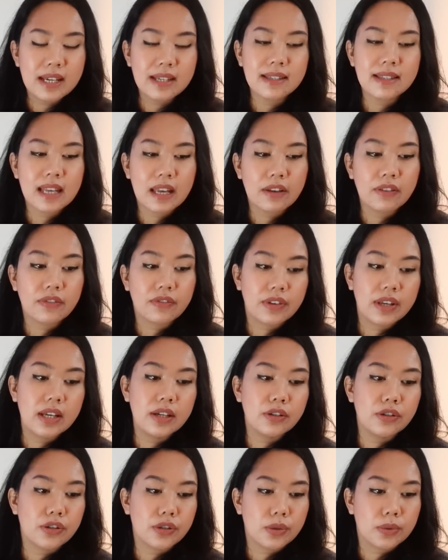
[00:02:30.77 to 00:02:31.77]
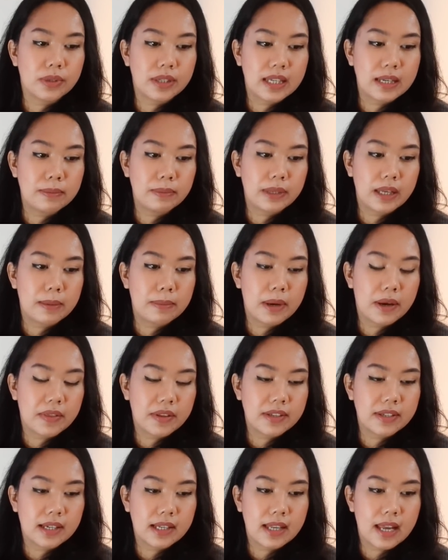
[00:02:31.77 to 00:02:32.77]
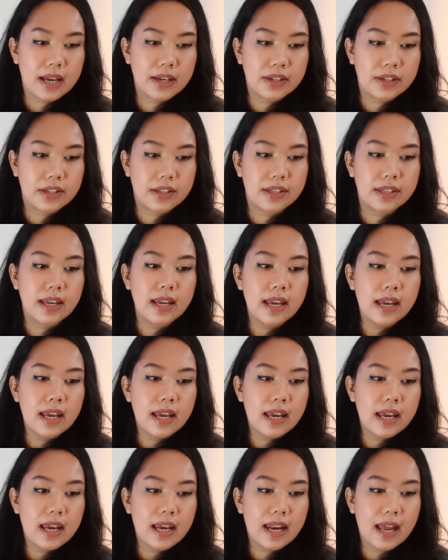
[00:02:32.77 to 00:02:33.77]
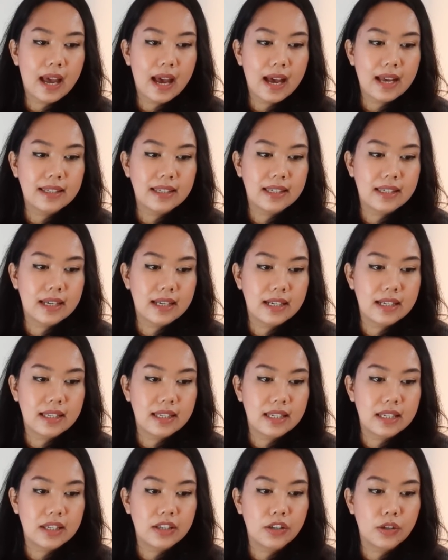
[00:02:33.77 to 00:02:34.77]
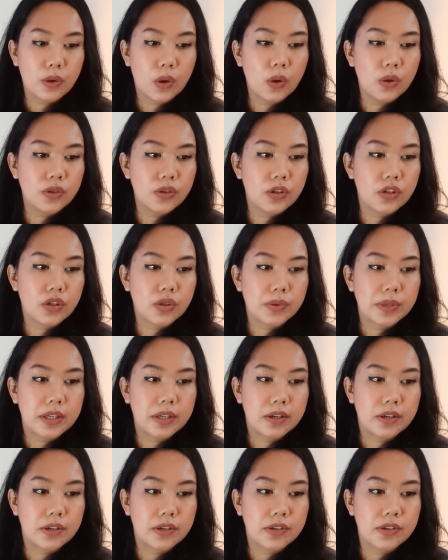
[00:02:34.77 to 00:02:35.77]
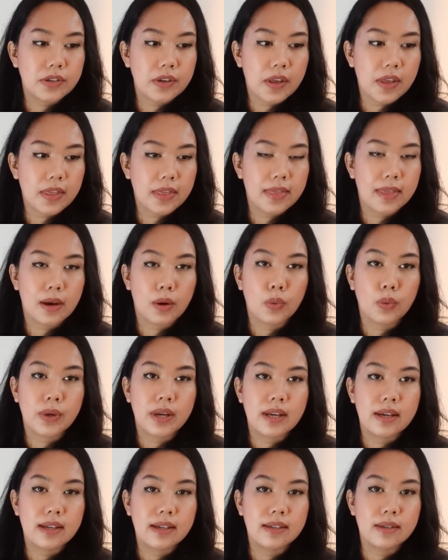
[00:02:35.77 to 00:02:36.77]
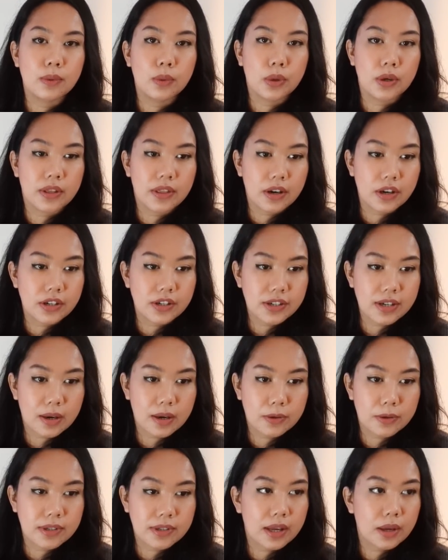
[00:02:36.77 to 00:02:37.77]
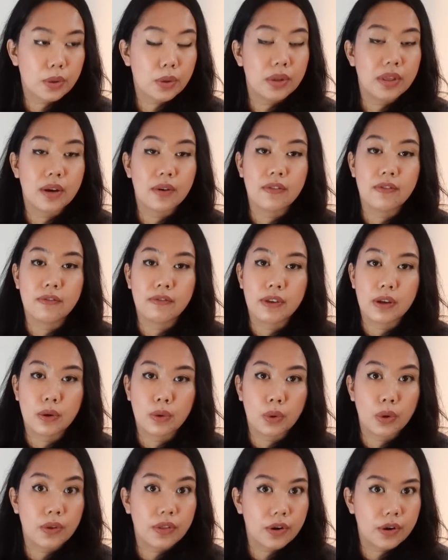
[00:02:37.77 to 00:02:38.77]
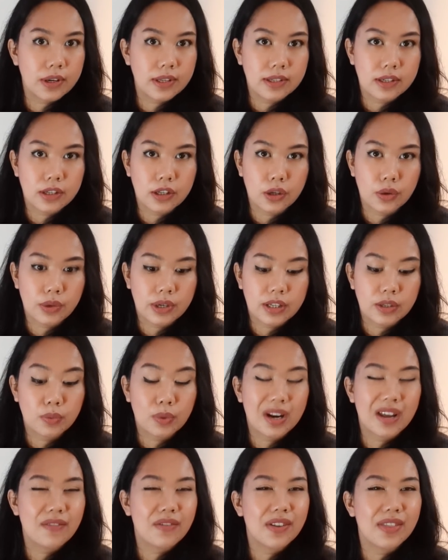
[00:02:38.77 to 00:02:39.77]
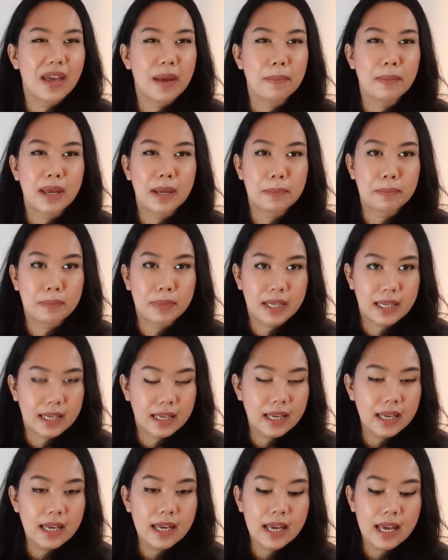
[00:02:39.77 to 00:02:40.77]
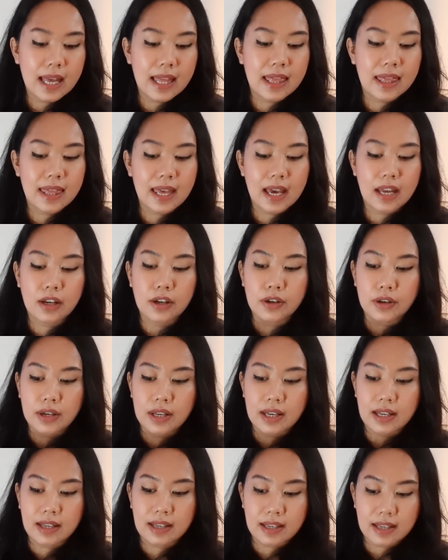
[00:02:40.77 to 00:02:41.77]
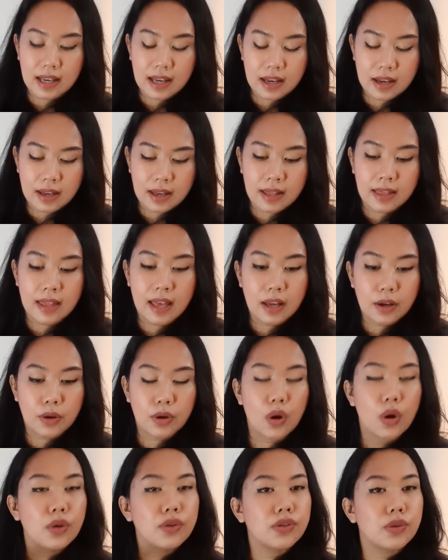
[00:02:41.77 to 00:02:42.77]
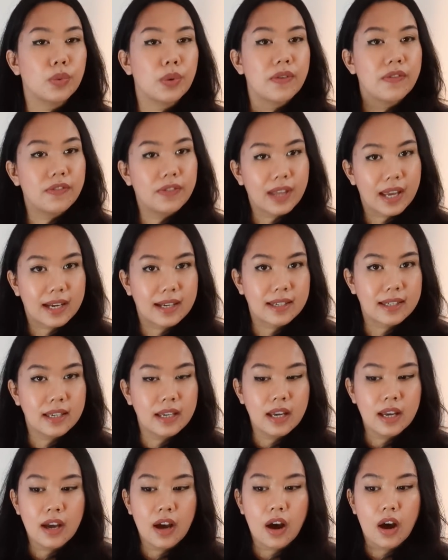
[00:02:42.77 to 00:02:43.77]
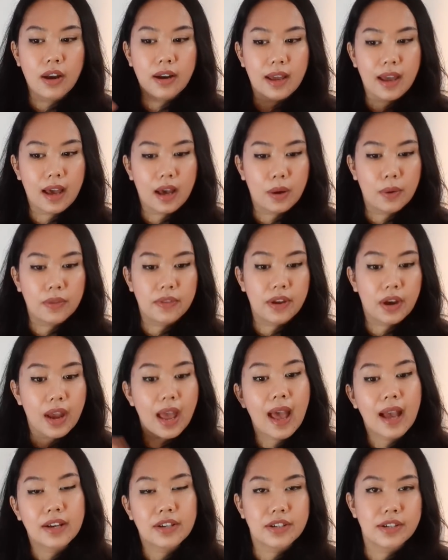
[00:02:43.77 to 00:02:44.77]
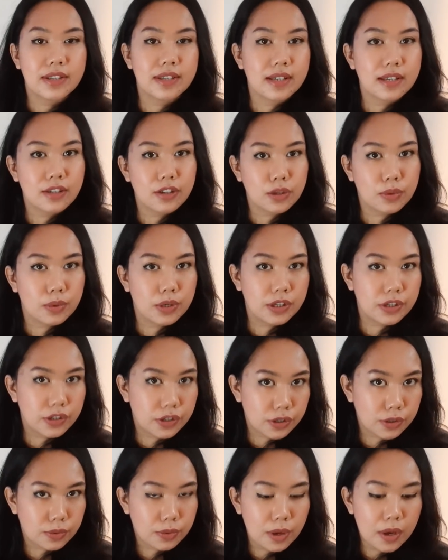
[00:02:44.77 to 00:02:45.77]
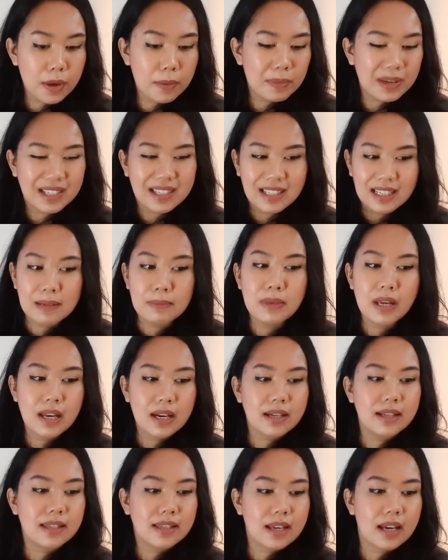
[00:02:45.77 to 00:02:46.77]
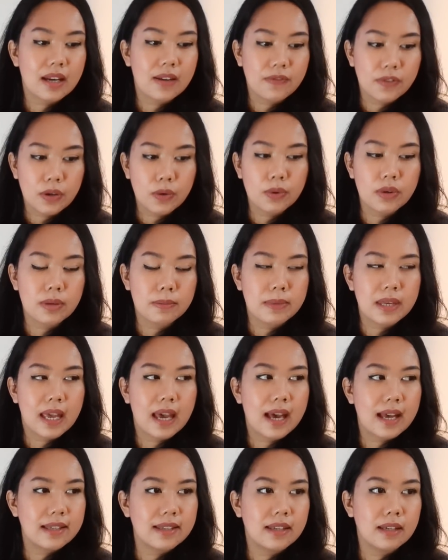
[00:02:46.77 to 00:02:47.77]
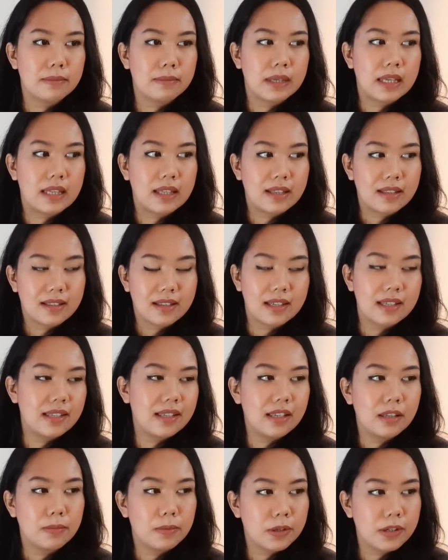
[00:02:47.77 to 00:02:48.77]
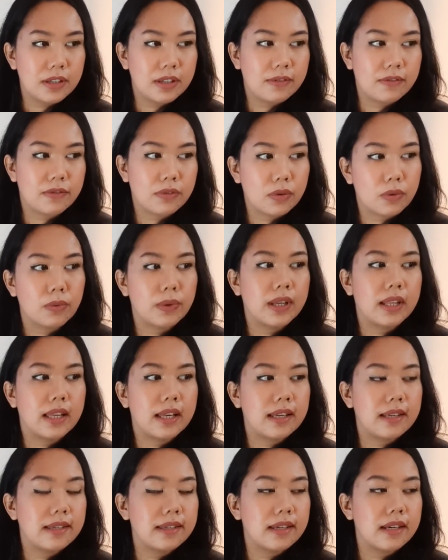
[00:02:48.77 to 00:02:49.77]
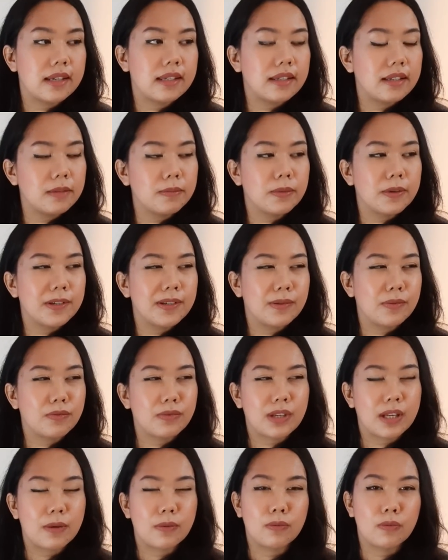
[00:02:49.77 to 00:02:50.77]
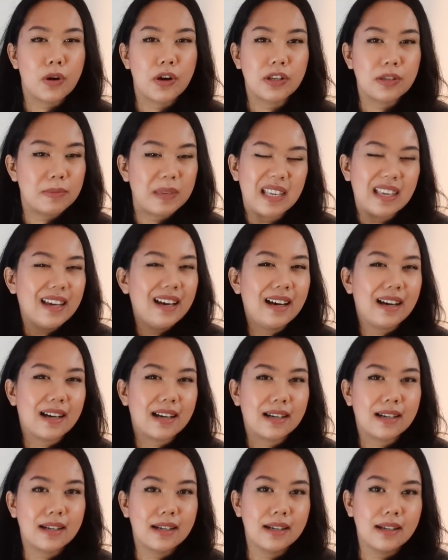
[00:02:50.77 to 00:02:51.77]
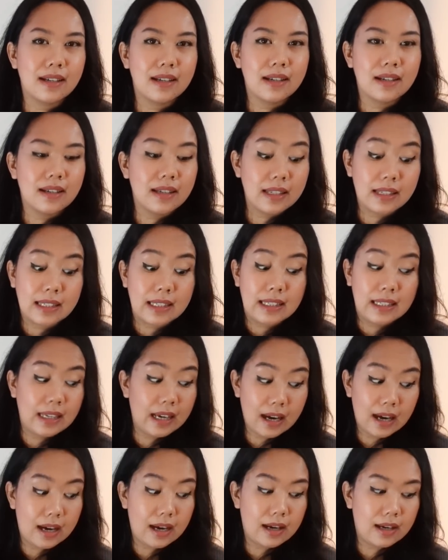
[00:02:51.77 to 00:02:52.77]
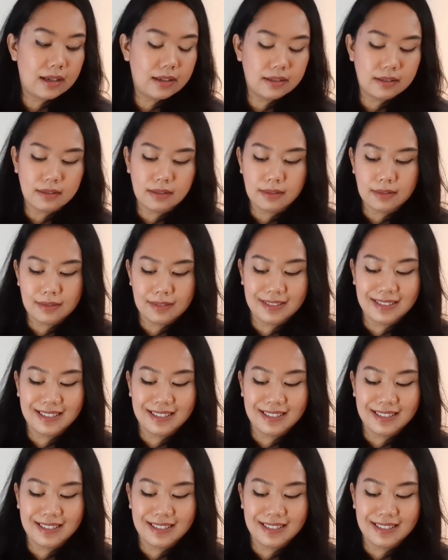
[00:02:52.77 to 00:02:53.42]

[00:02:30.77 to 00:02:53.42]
because they feel so deeply about these connections, it has a tendency to also trigger their weakness or their shadow side or their fear or their insecurities, whatever that may be. And that could and that could also reflect on how their actions is towards you. But deep down inside, if you were to be asking me, that is this person for real? And it says, this person really wants me. Yeah. Yeah.